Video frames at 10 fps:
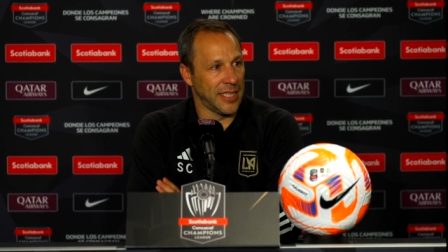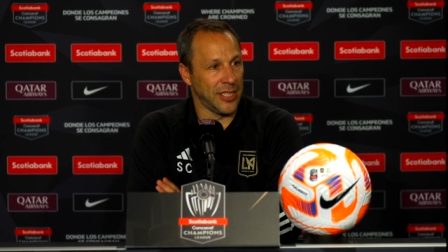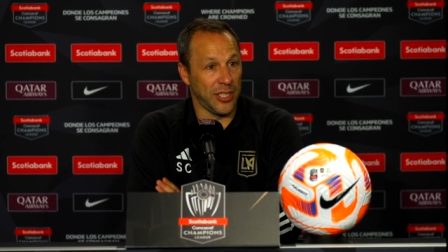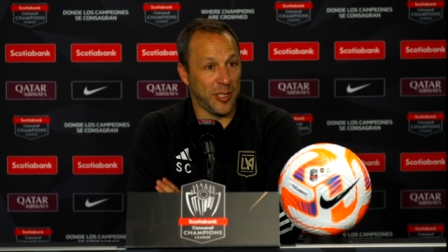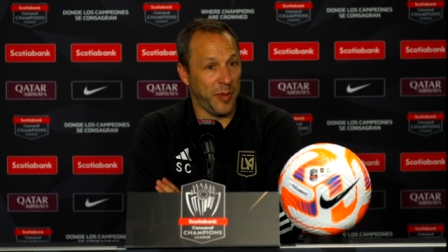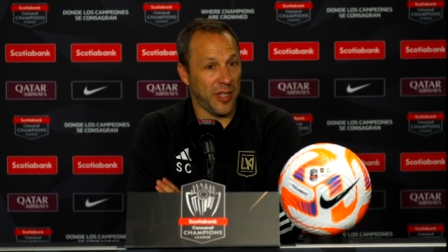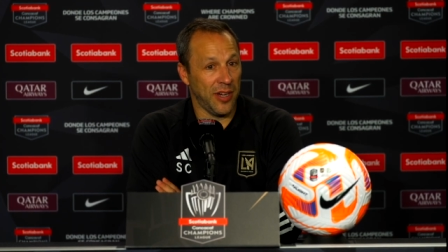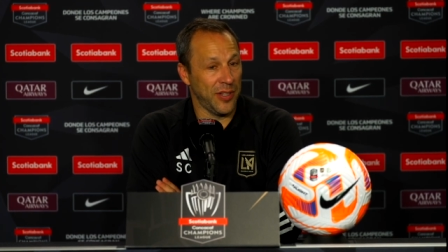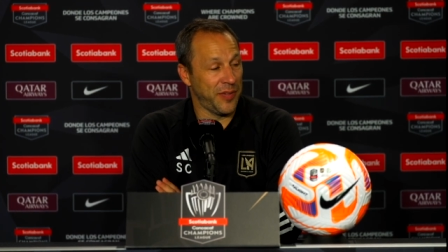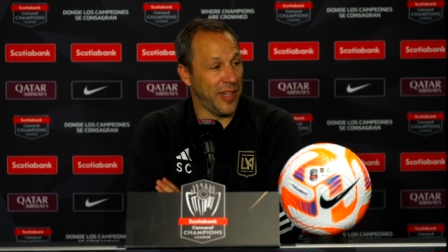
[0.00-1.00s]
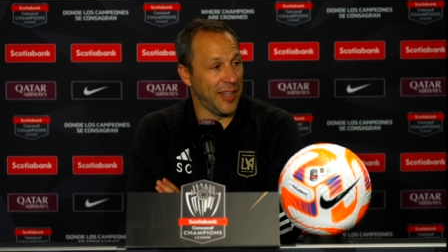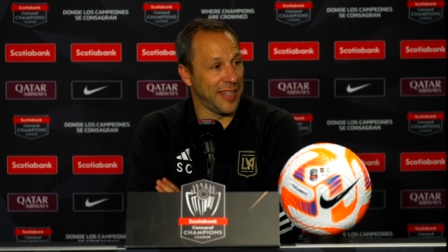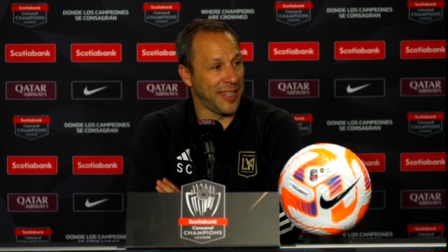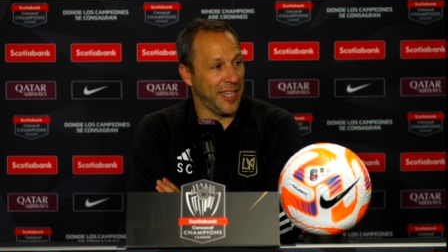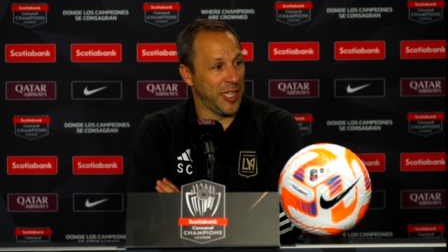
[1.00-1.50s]
Just to be Carlos Vela
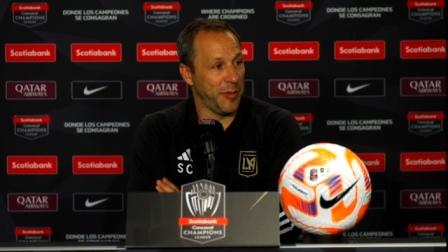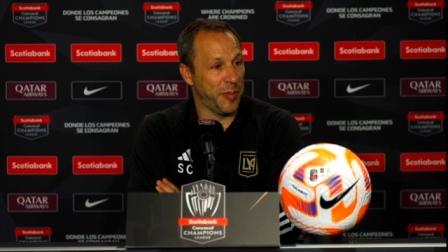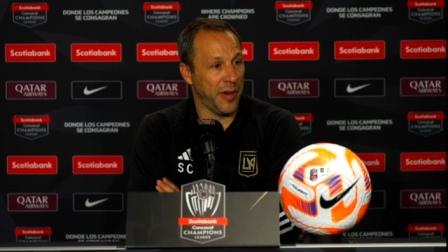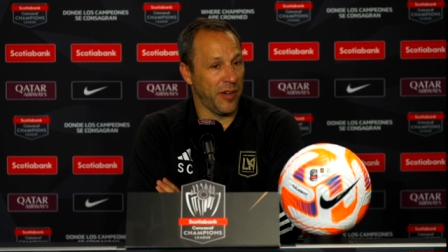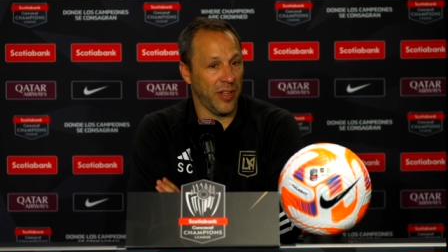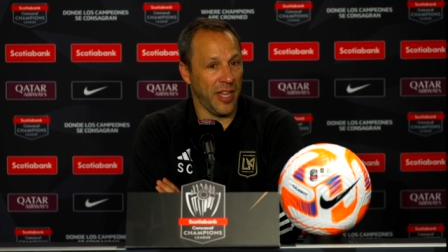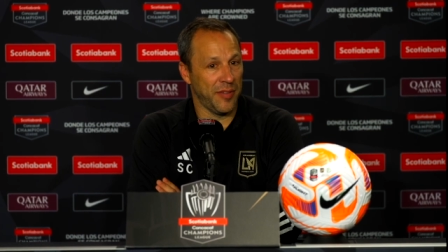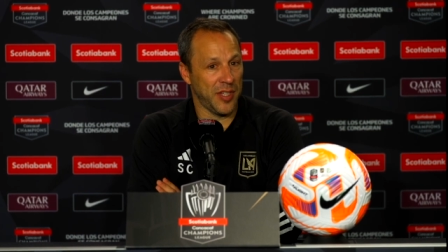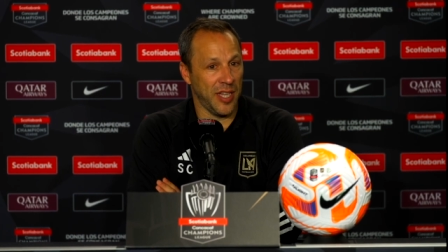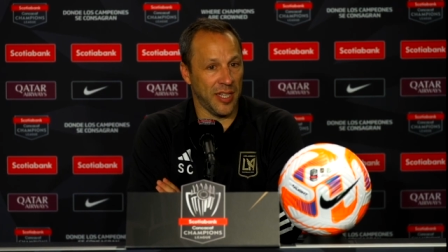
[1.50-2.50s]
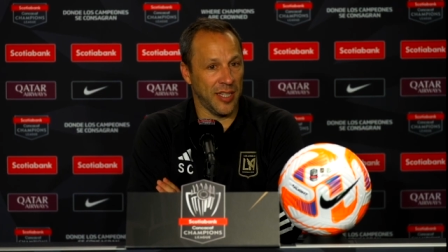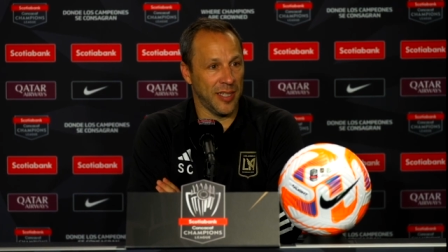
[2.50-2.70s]
and to be part of LAFC.